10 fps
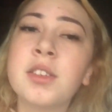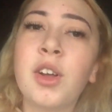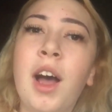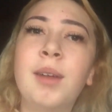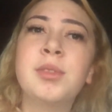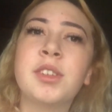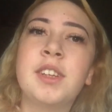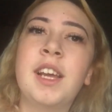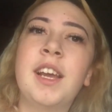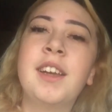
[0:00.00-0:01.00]
So I'm just
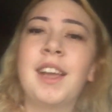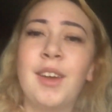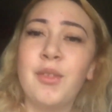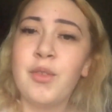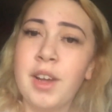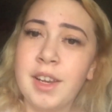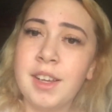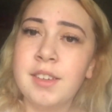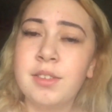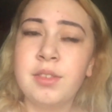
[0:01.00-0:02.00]
here getting
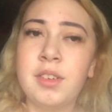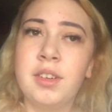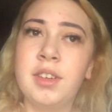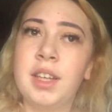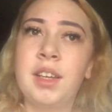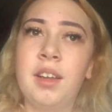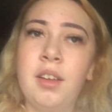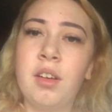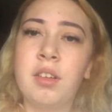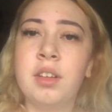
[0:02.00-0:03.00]
ready for
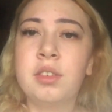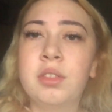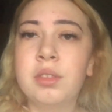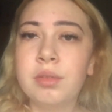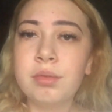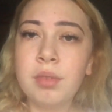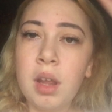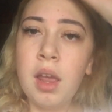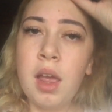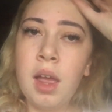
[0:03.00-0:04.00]
like college.
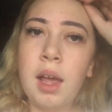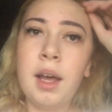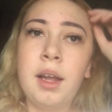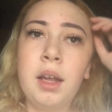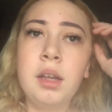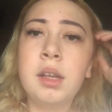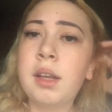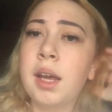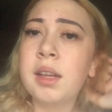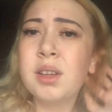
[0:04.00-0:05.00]
And
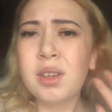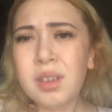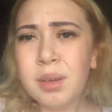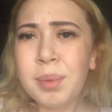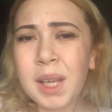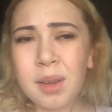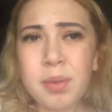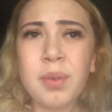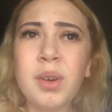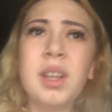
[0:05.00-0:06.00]
today is gonna be a
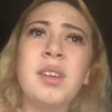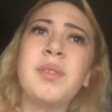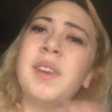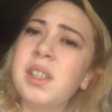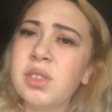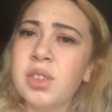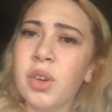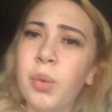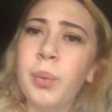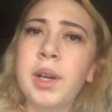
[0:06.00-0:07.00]
fun
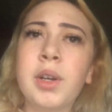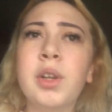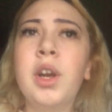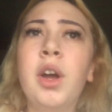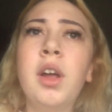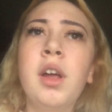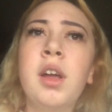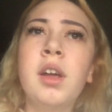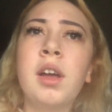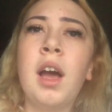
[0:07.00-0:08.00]
adventure. We're gonna
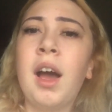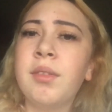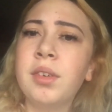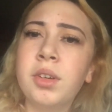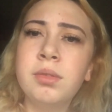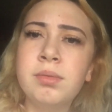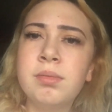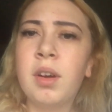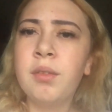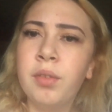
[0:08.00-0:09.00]
have a
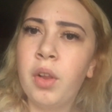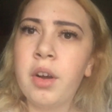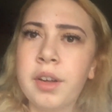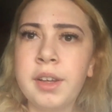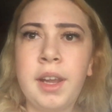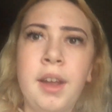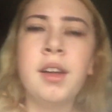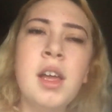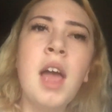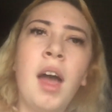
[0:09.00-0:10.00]
vlog day.
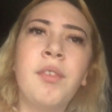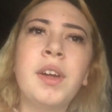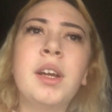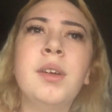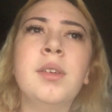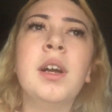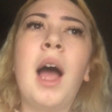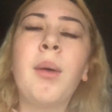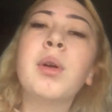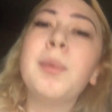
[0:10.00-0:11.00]
I think
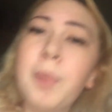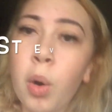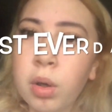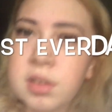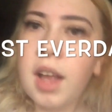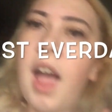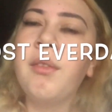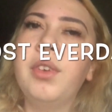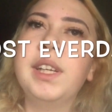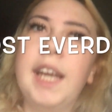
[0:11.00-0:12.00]
I'm gonna post
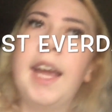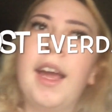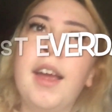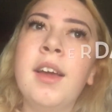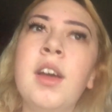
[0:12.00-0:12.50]
every day.